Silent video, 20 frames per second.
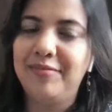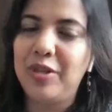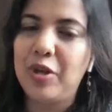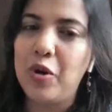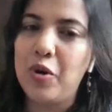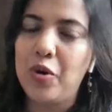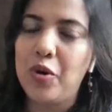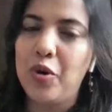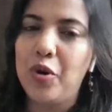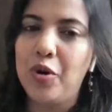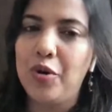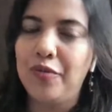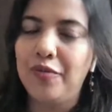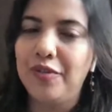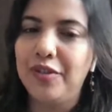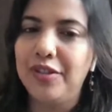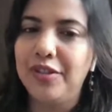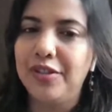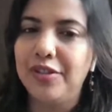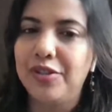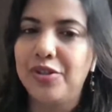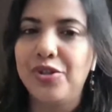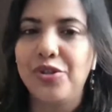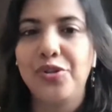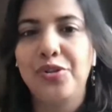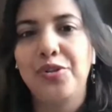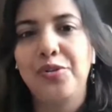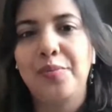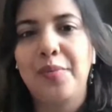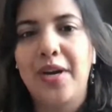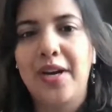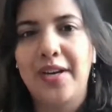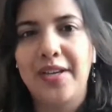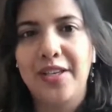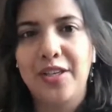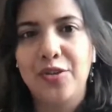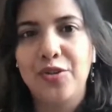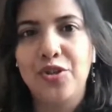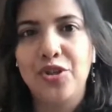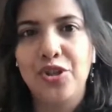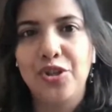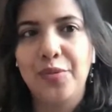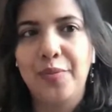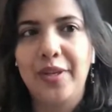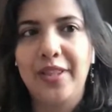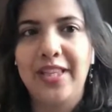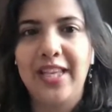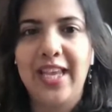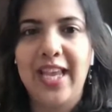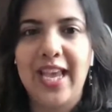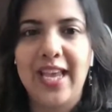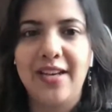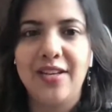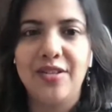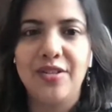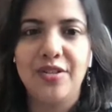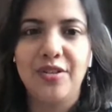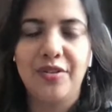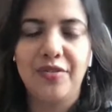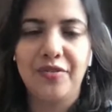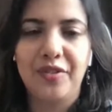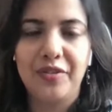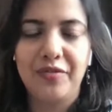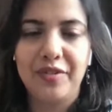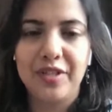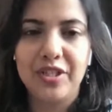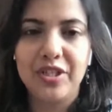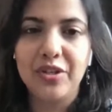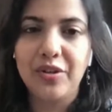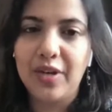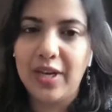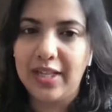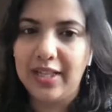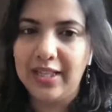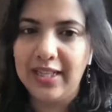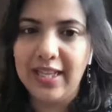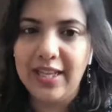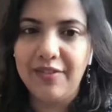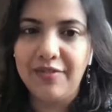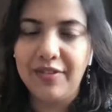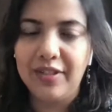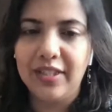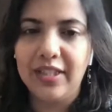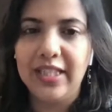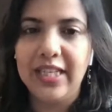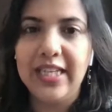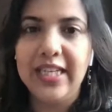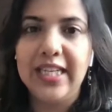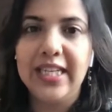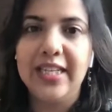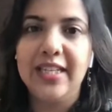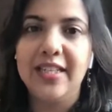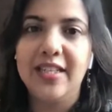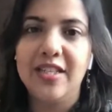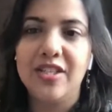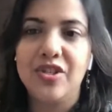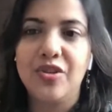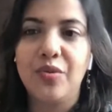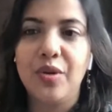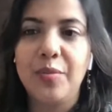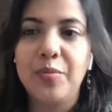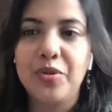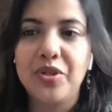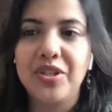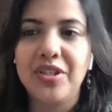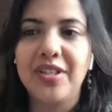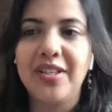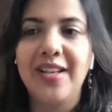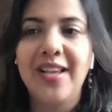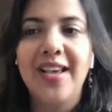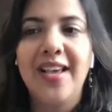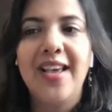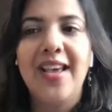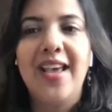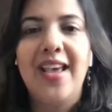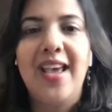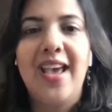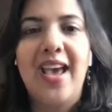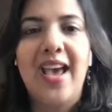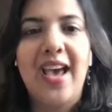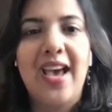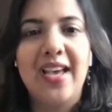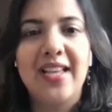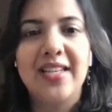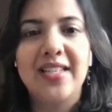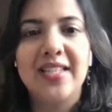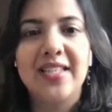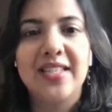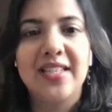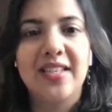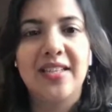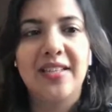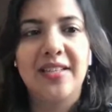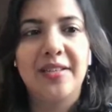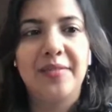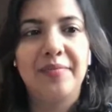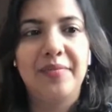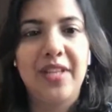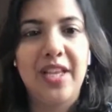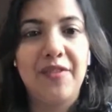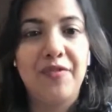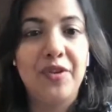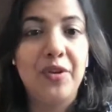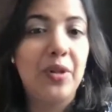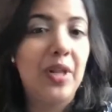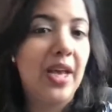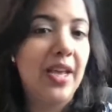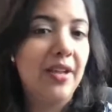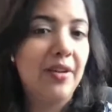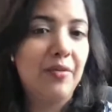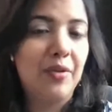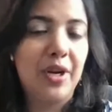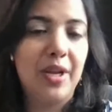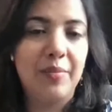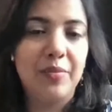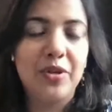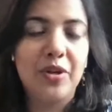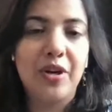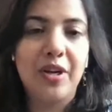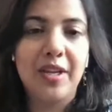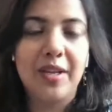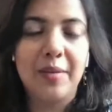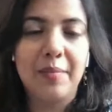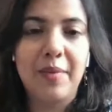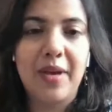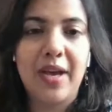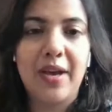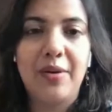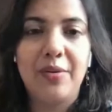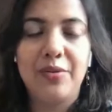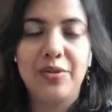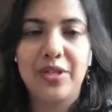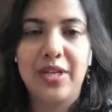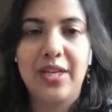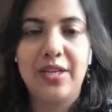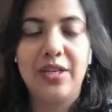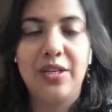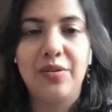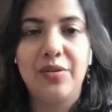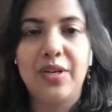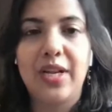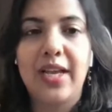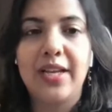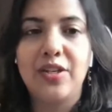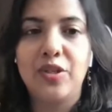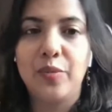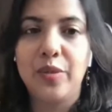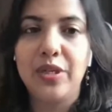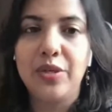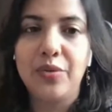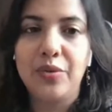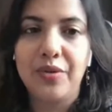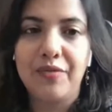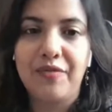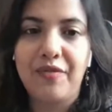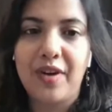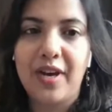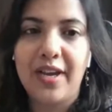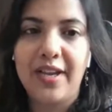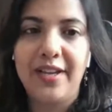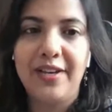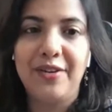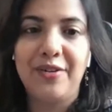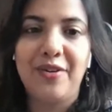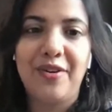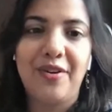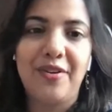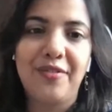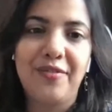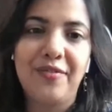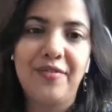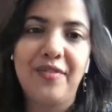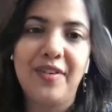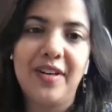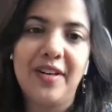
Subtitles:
go over to my YouTube at the end of the video? I'll leave a link in the description, and if you like what I'm talking about and you'd like to be notified of